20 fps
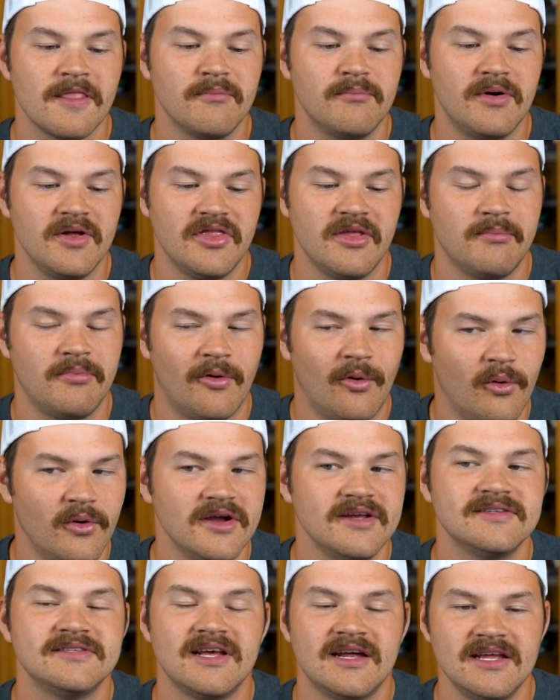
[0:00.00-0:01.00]
but the
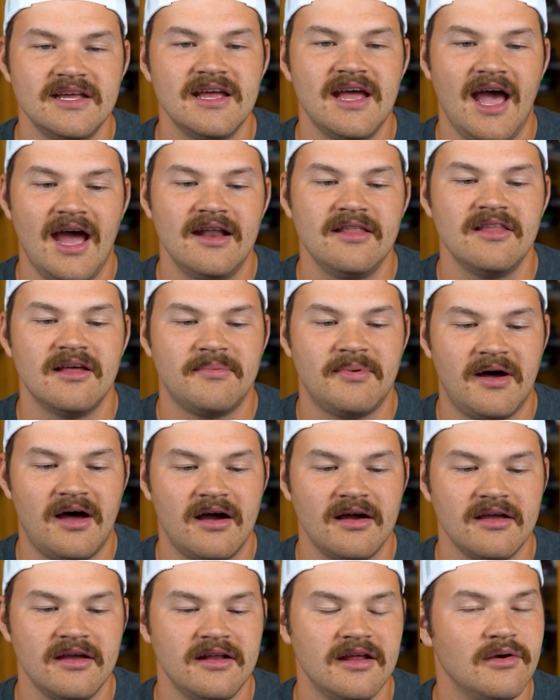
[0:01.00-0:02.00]
poise that he had in the
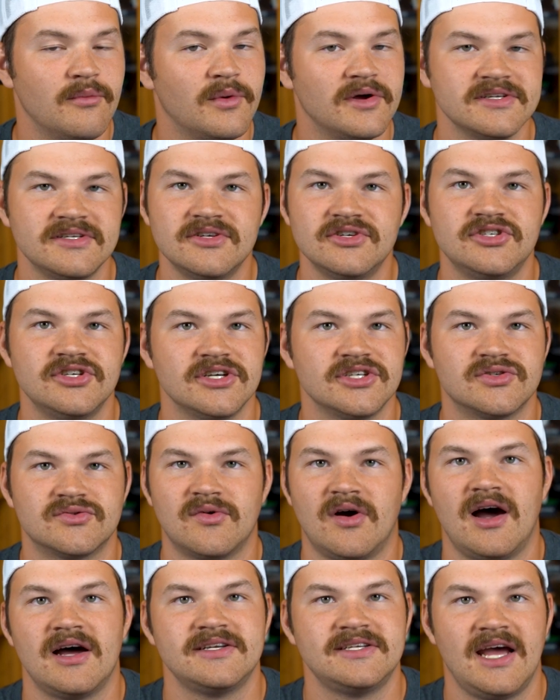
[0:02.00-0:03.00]
pocket, it wasn't just
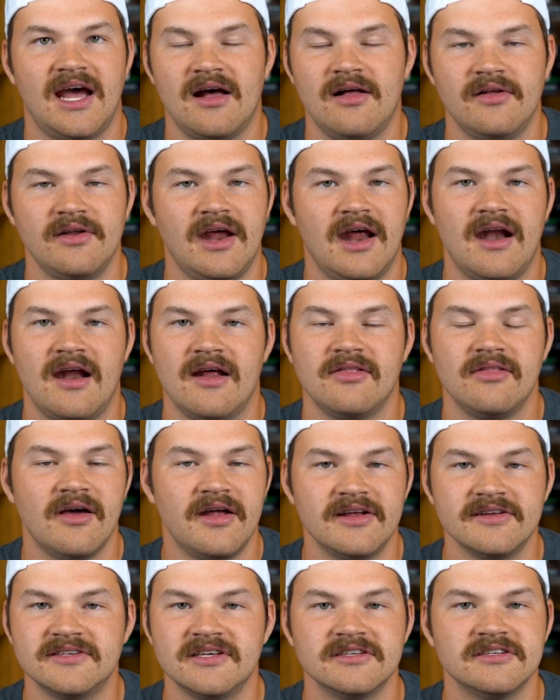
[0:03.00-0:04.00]
raw talent and
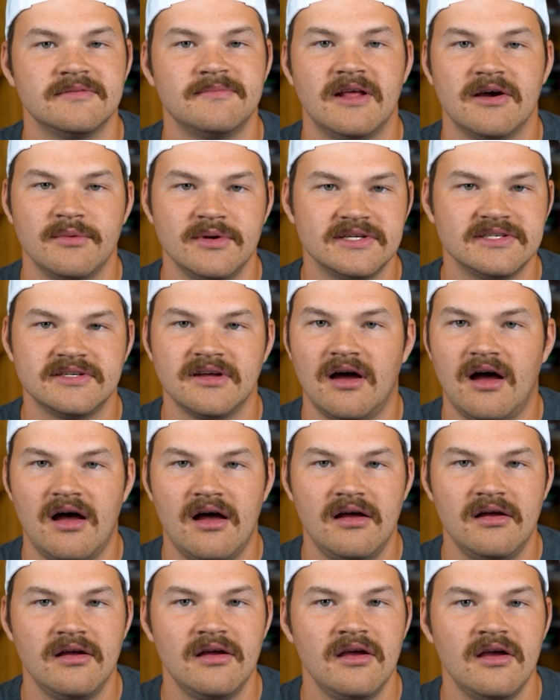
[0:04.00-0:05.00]
athleticism that we
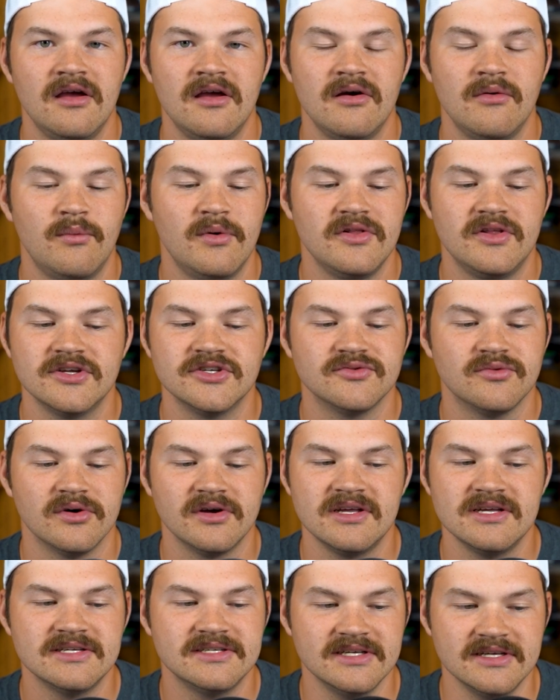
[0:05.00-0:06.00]
saw with his
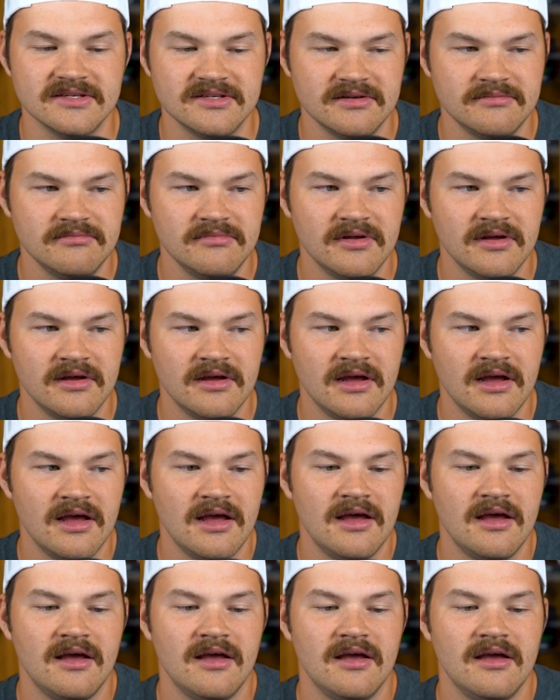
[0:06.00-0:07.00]
rookie season.
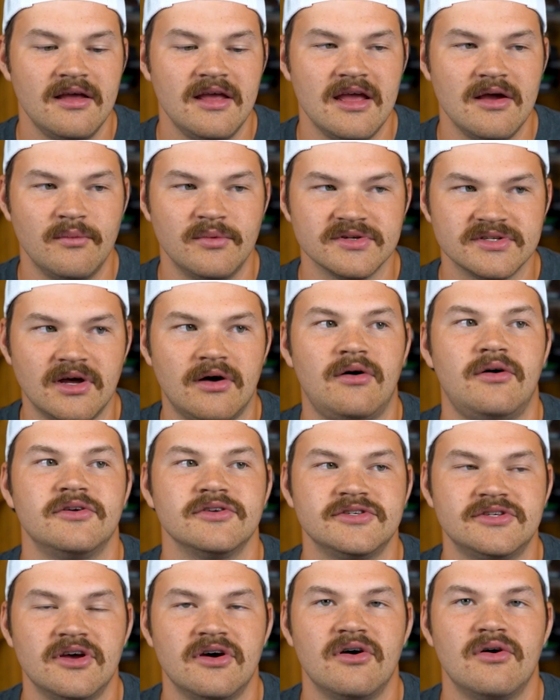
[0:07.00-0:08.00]
It was
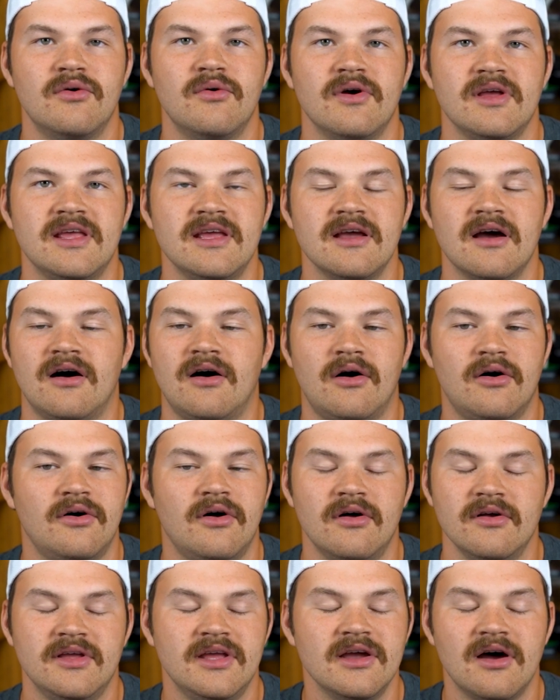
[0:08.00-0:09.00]
also, he
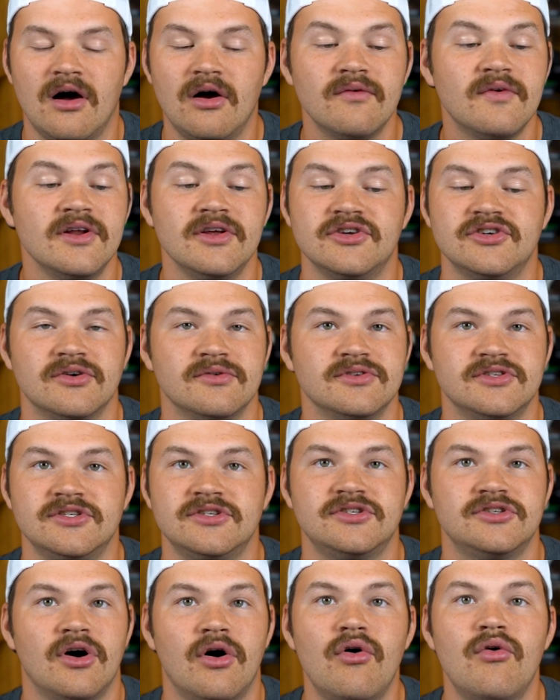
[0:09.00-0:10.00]
already showed
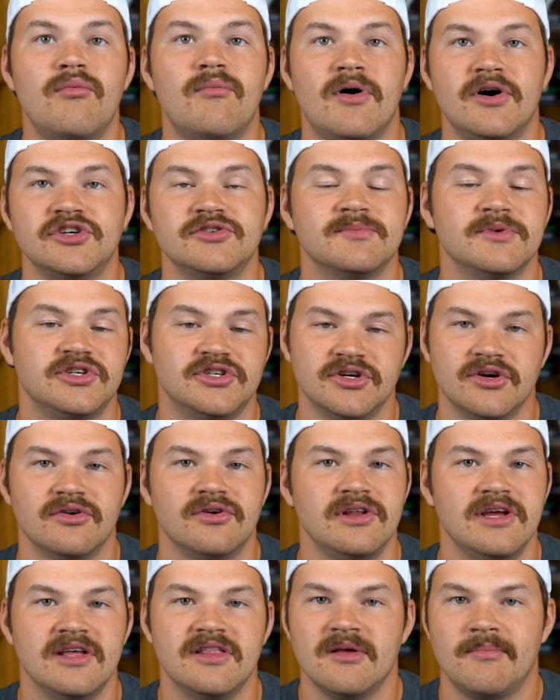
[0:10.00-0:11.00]
so much
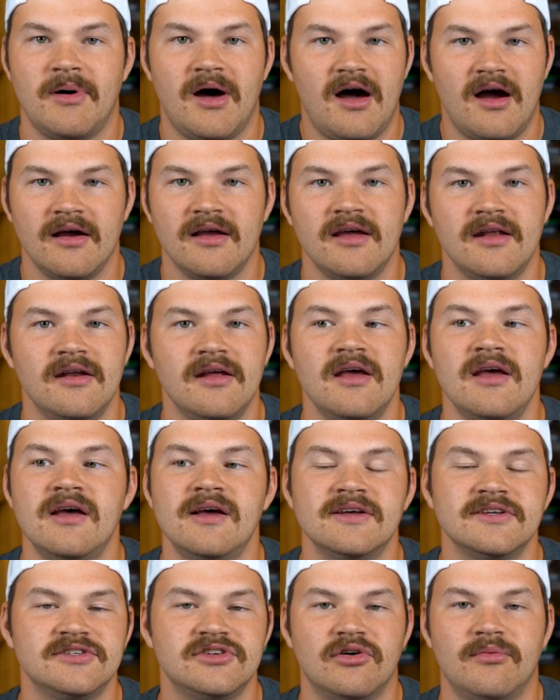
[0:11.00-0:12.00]
maturity in the pocket,
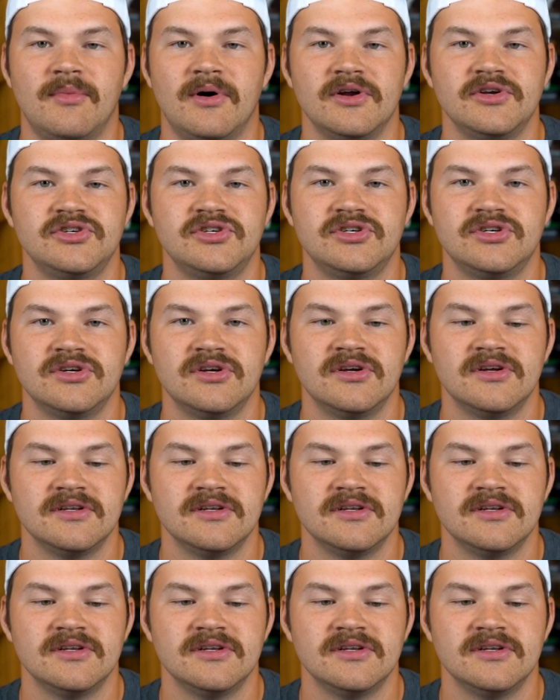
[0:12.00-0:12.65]
so much